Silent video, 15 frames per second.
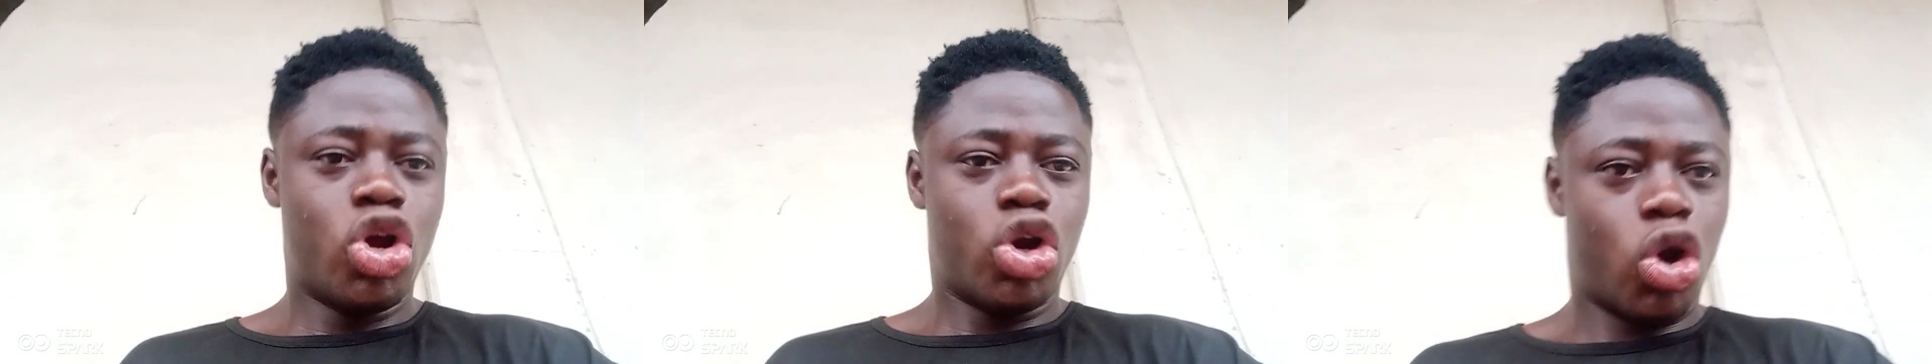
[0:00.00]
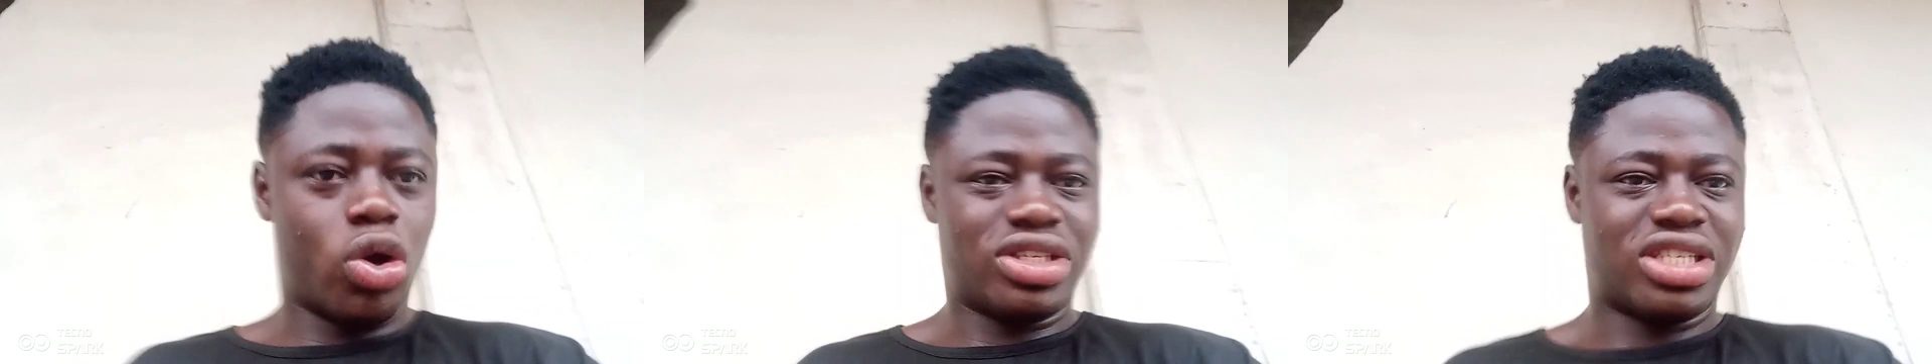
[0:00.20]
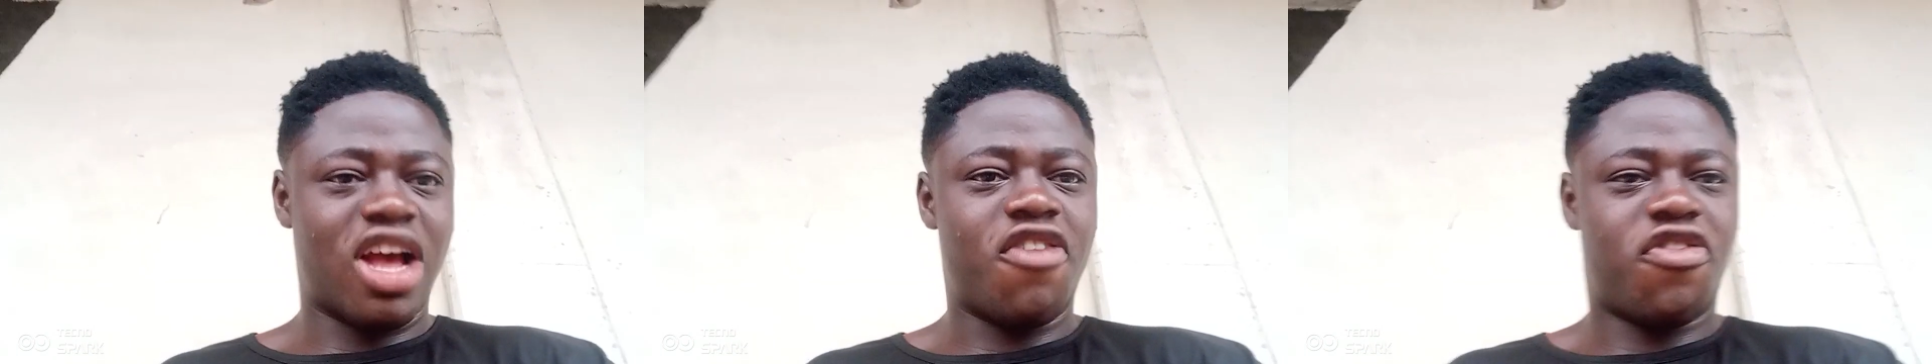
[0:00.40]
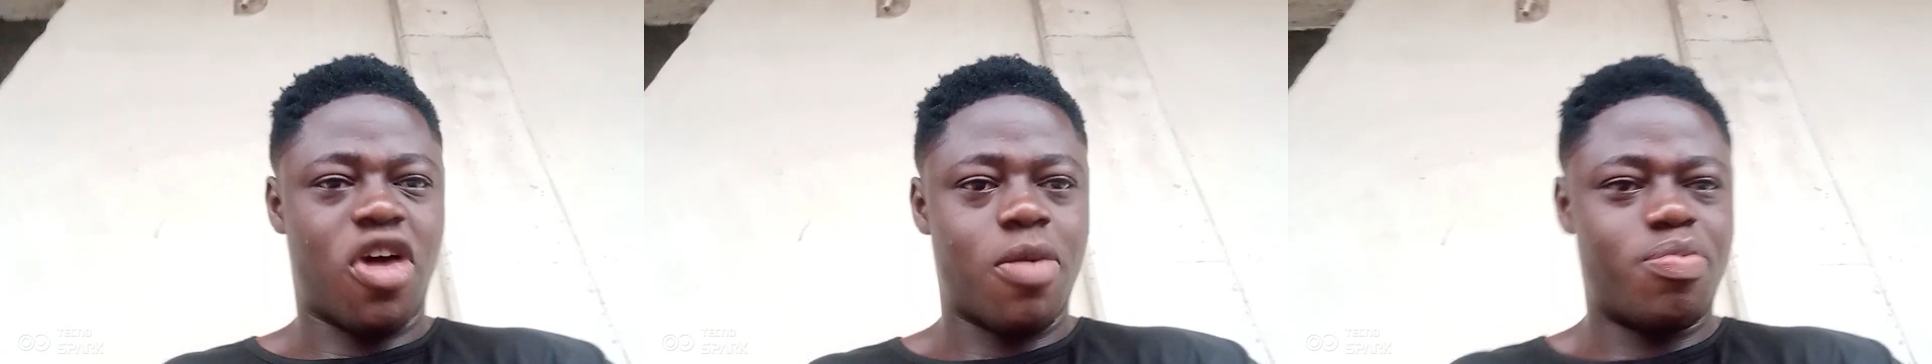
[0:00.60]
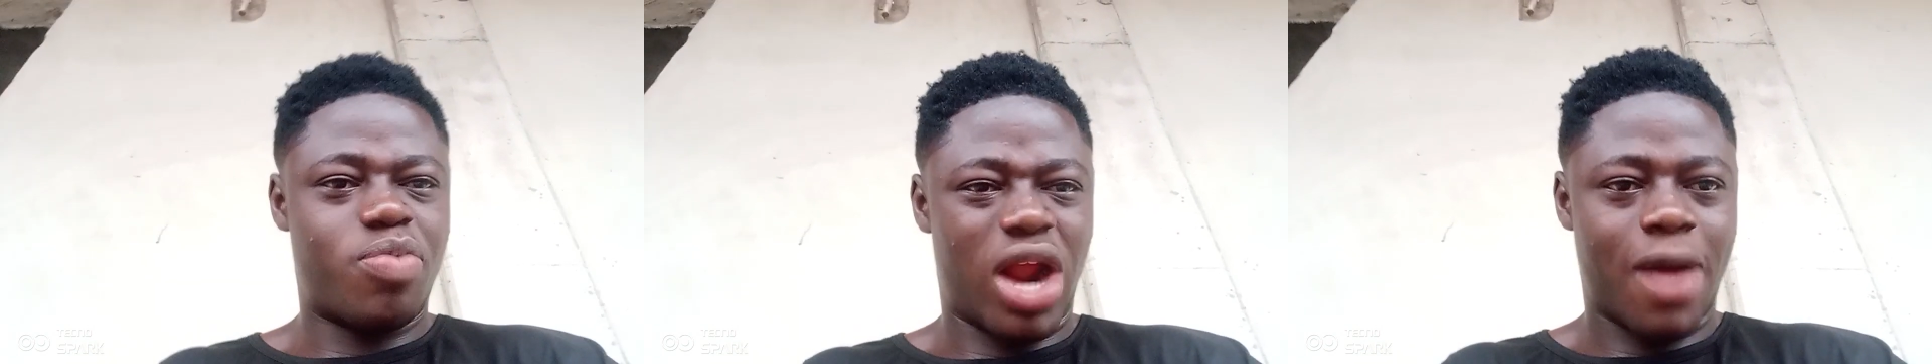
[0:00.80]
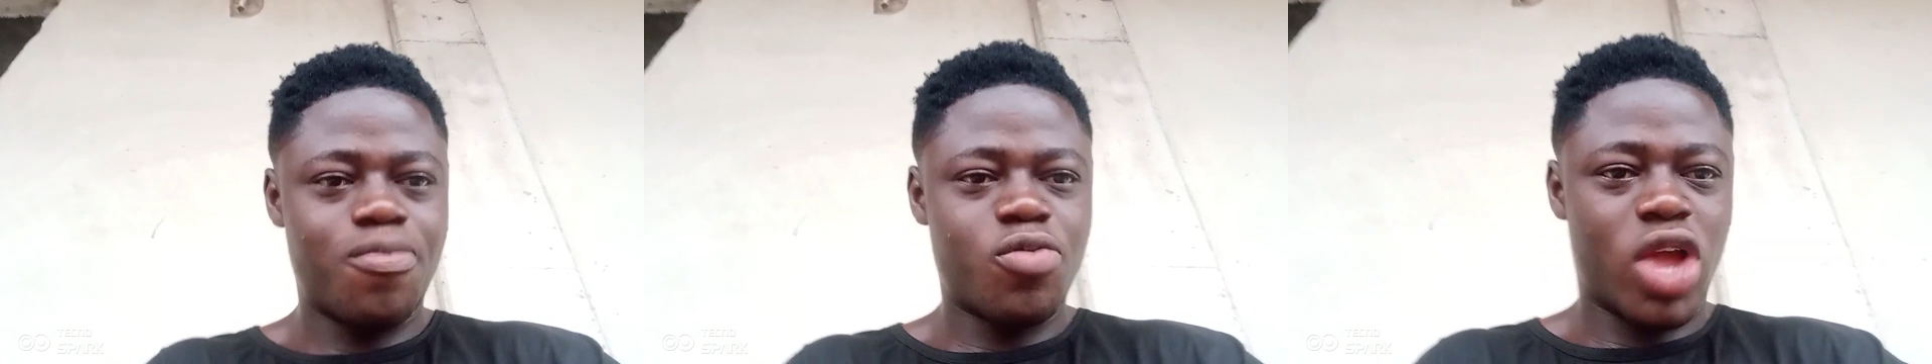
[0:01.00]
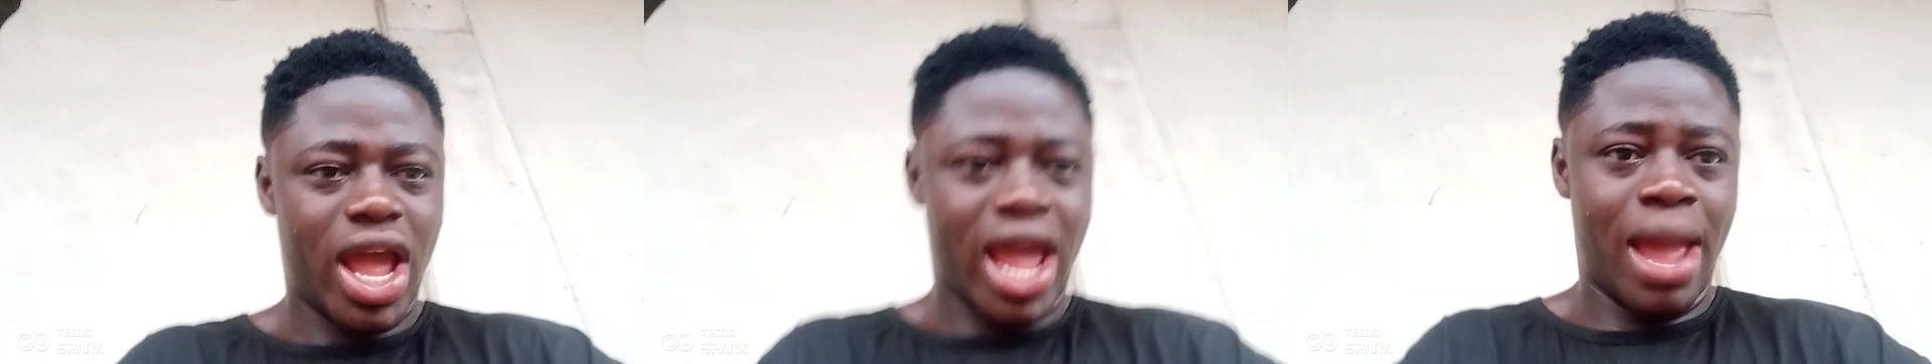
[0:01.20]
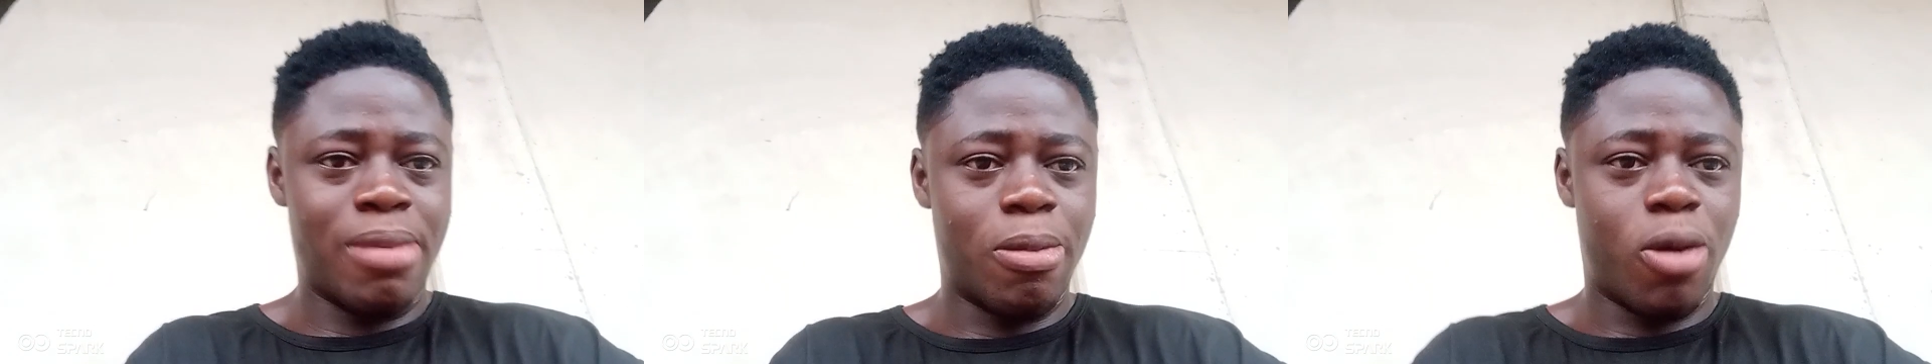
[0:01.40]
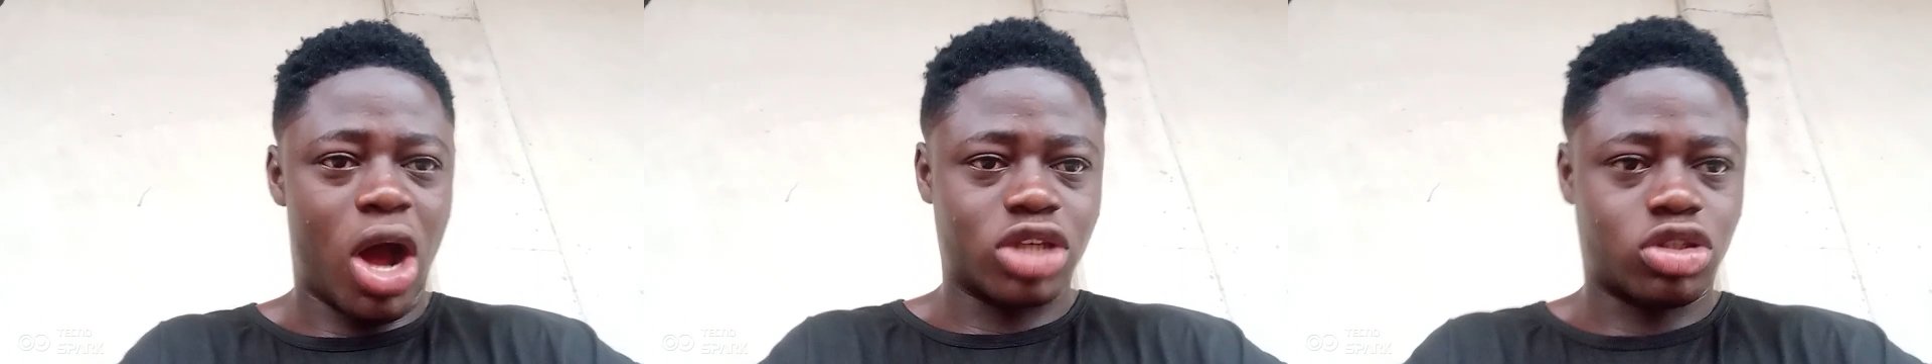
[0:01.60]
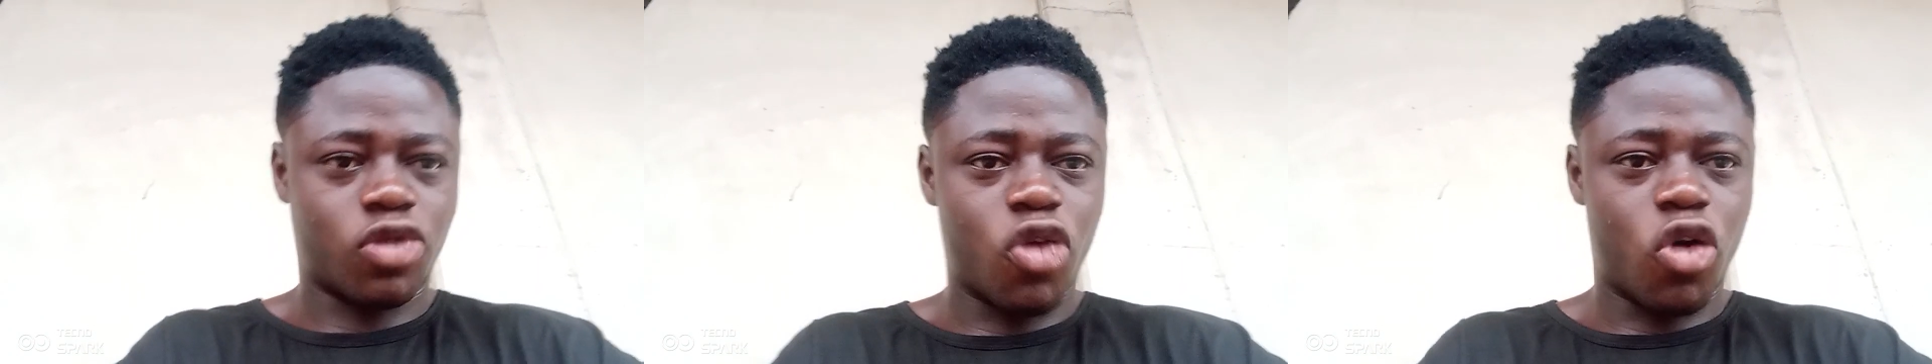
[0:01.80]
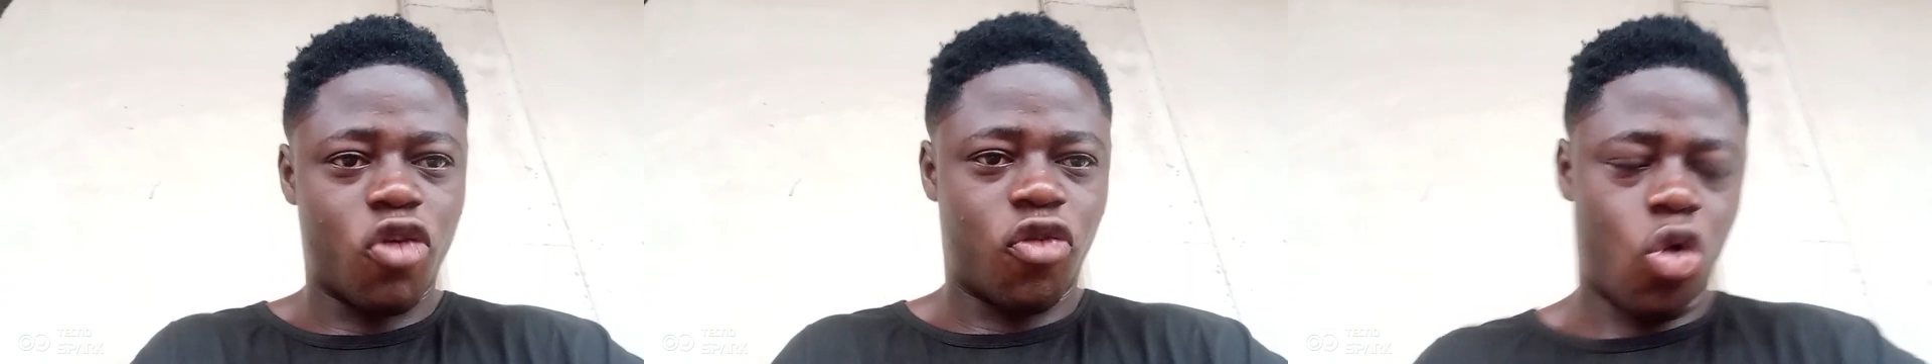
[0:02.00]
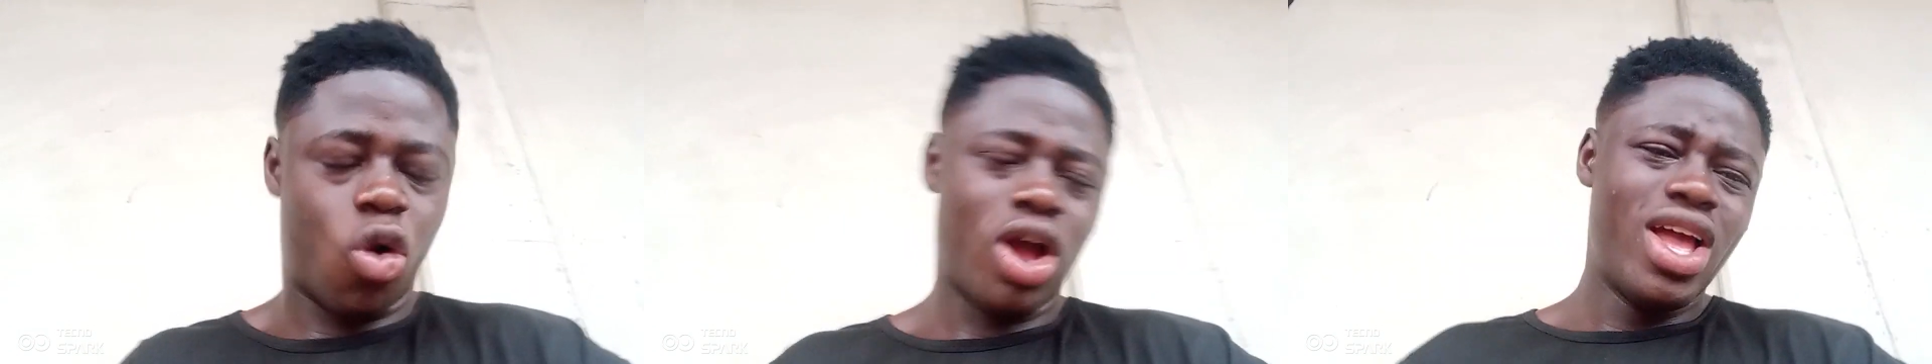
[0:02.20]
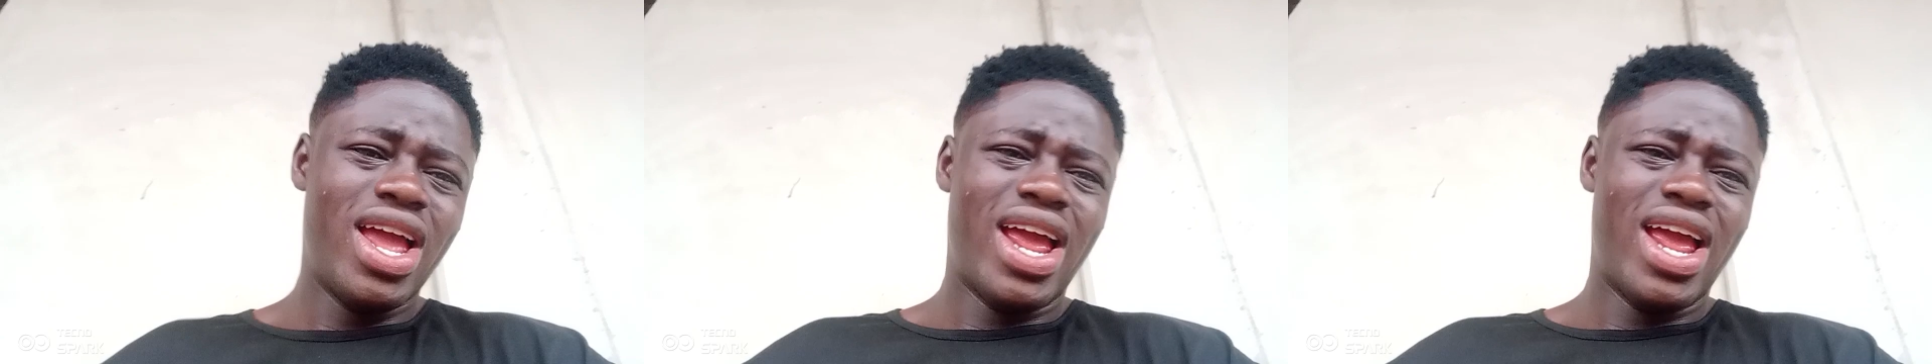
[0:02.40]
No sound from bra and maybe has to fuck for.